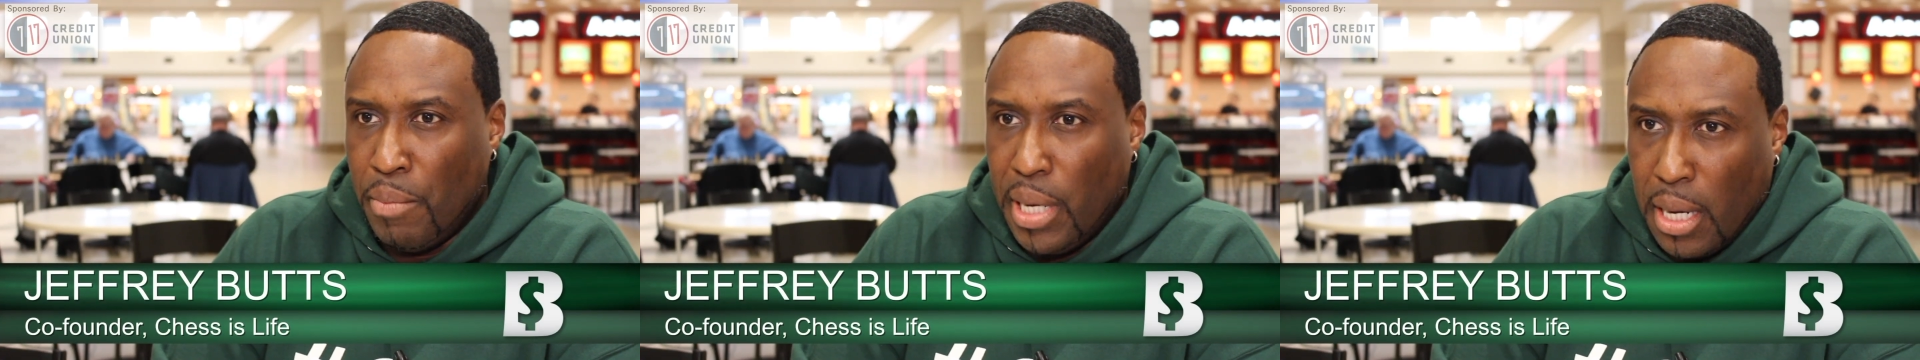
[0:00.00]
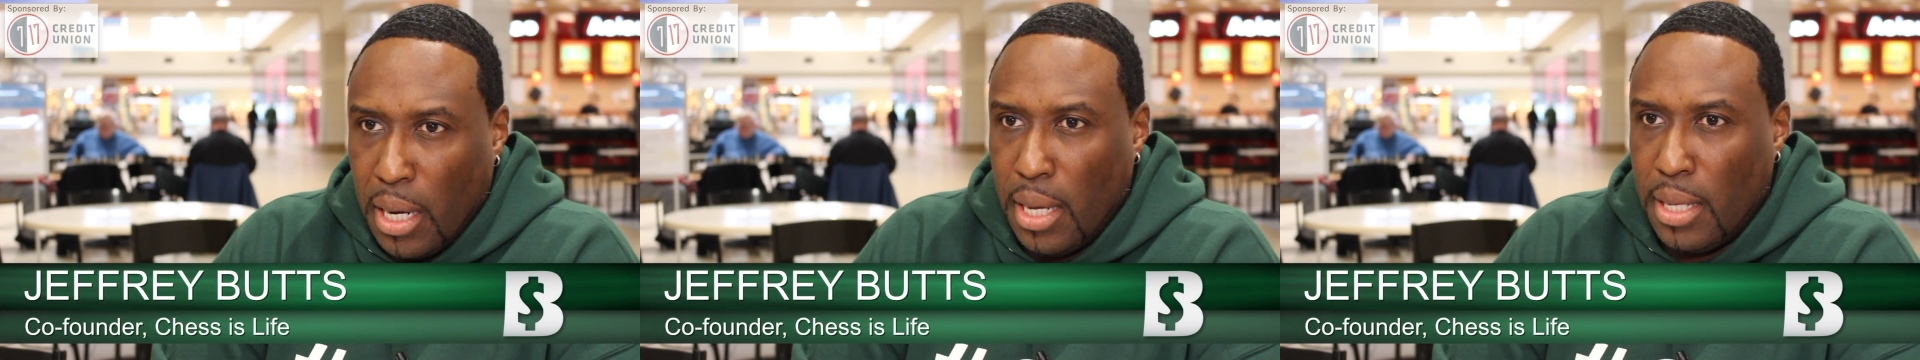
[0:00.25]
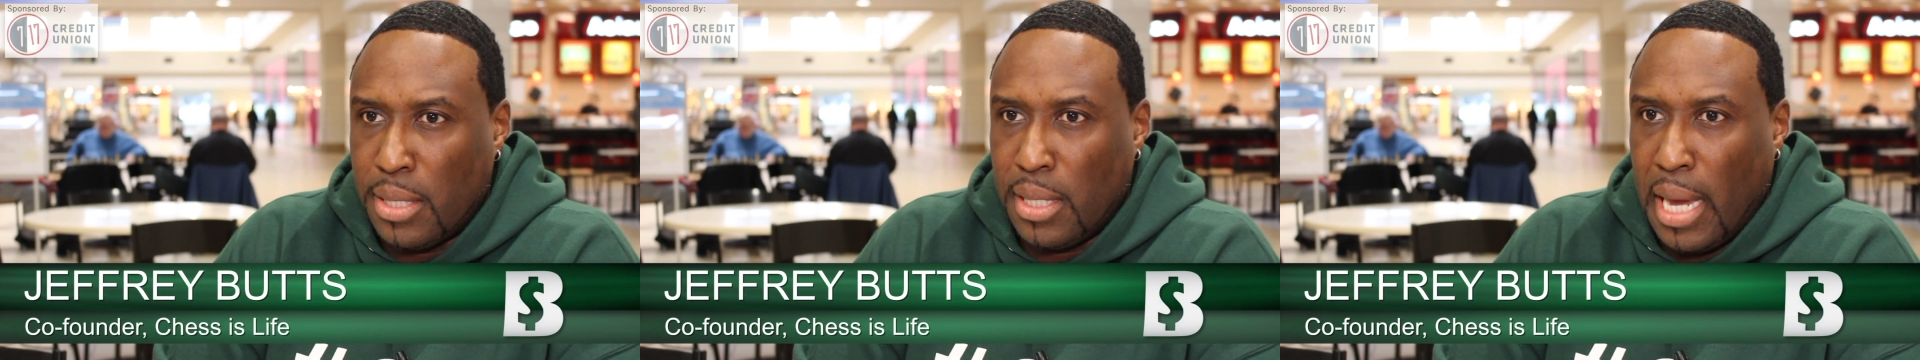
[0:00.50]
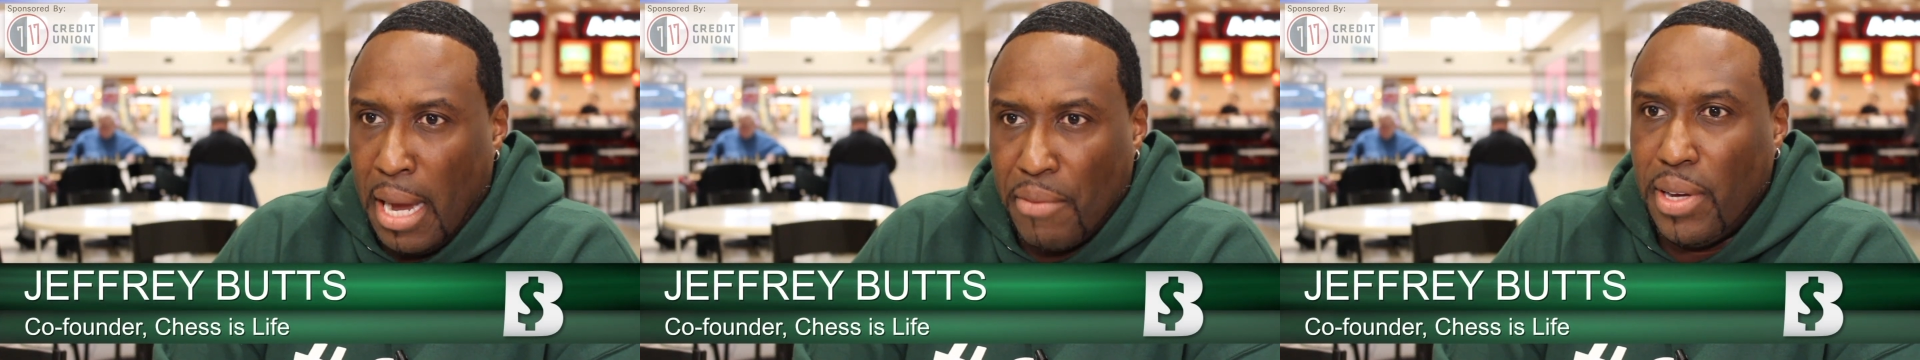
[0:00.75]

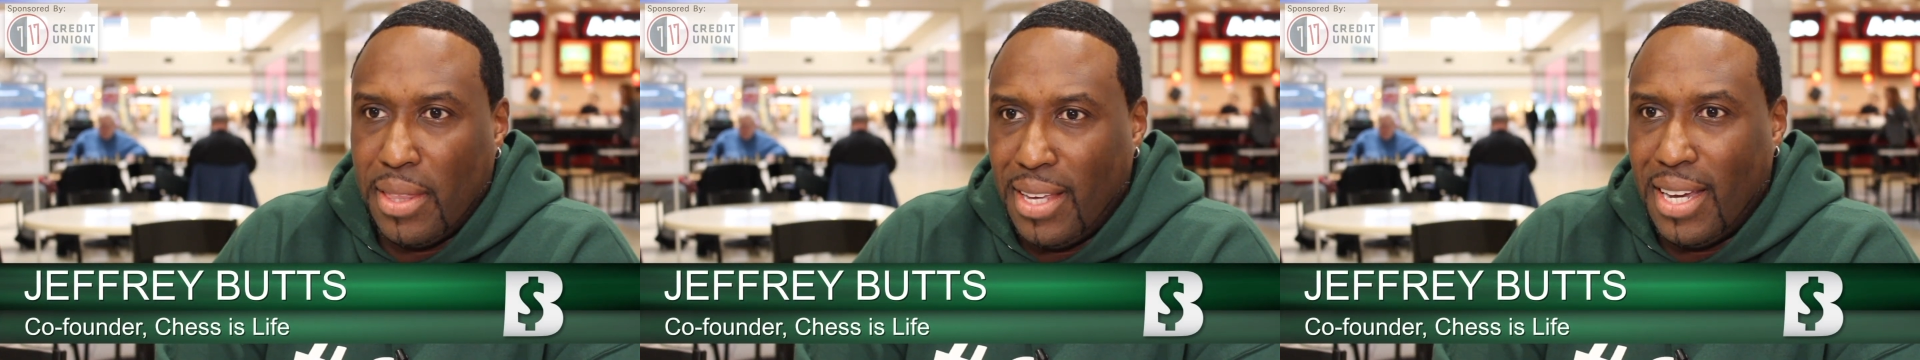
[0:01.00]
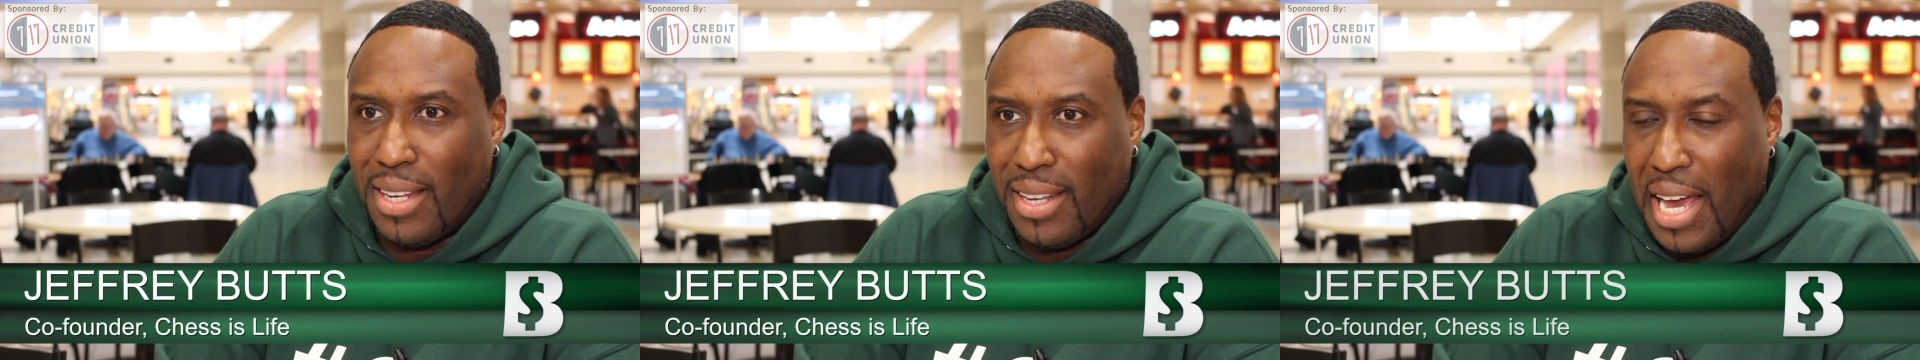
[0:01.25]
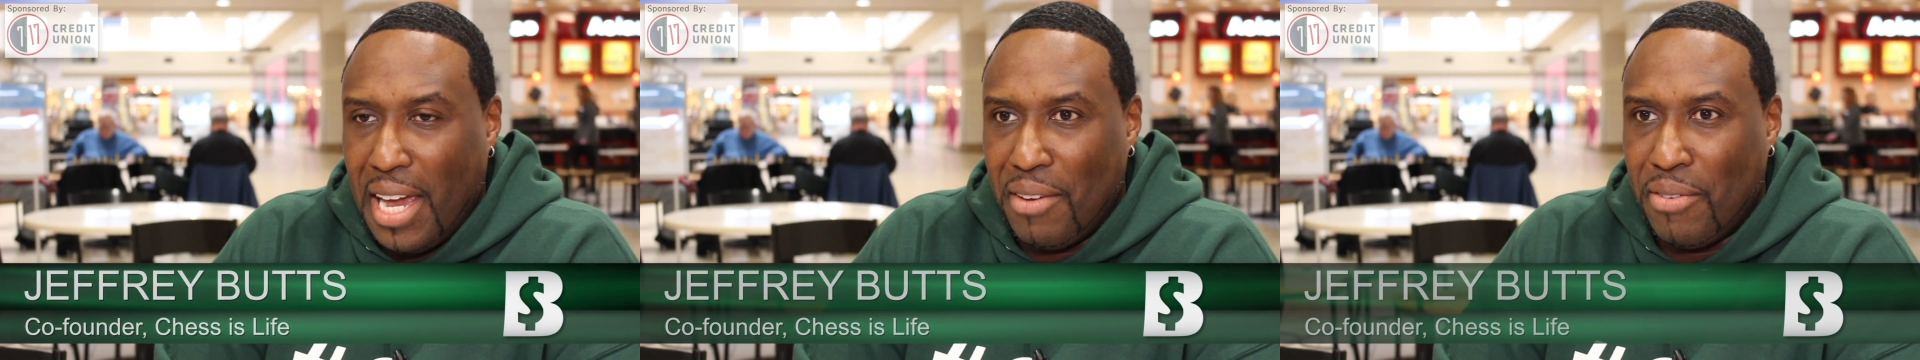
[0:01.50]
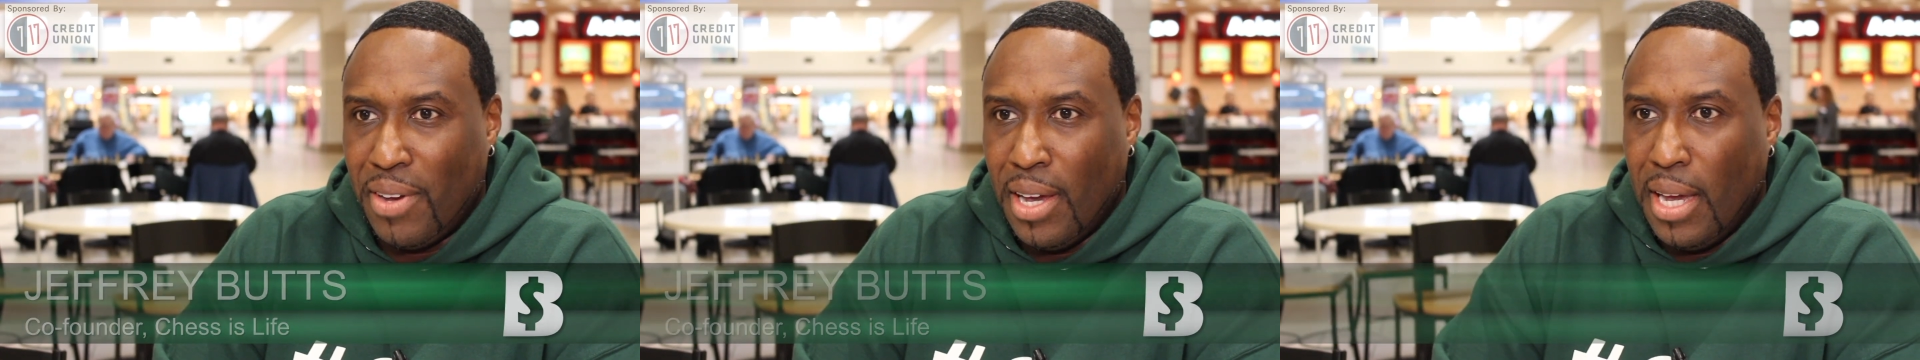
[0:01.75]
because everything in
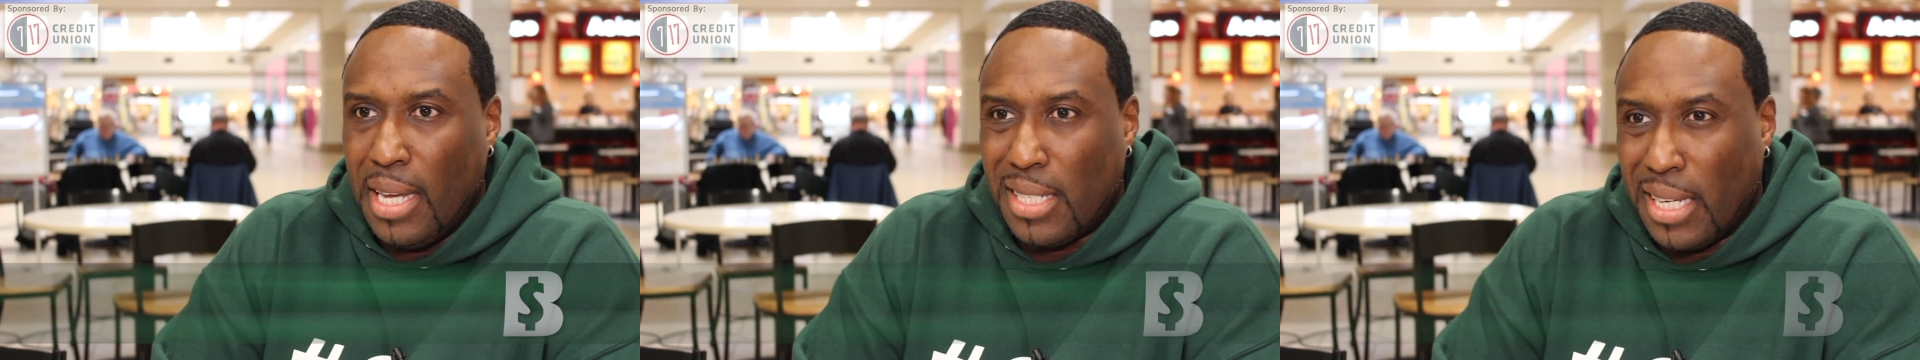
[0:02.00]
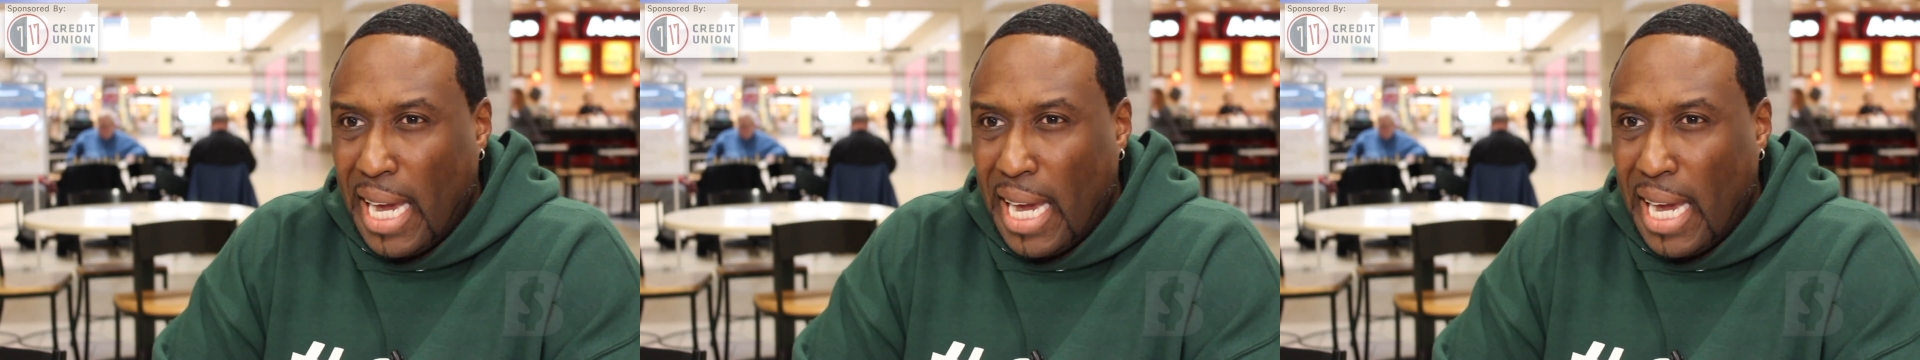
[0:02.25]
life is a